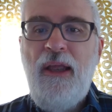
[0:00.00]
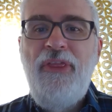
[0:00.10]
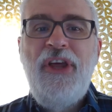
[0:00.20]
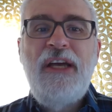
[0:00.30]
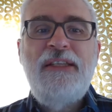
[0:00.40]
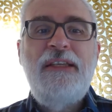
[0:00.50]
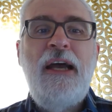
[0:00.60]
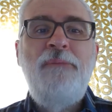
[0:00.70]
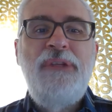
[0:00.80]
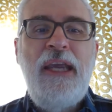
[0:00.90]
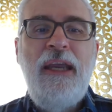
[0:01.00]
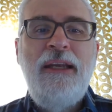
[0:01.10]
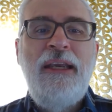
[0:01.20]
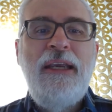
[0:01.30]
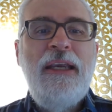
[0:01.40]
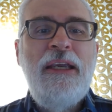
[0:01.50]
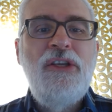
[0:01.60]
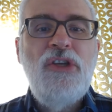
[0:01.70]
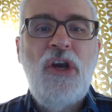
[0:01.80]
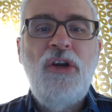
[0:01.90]
thus obtaining
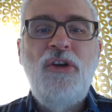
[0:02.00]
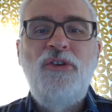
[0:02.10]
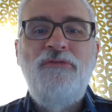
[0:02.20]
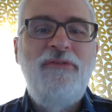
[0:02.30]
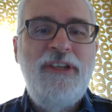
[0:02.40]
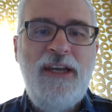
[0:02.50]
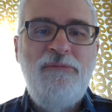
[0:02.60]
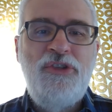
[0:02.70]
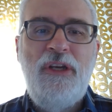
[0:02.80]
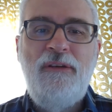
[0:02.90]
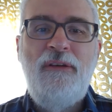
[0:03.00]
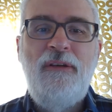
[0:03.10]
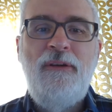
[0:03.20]
eternal redemption.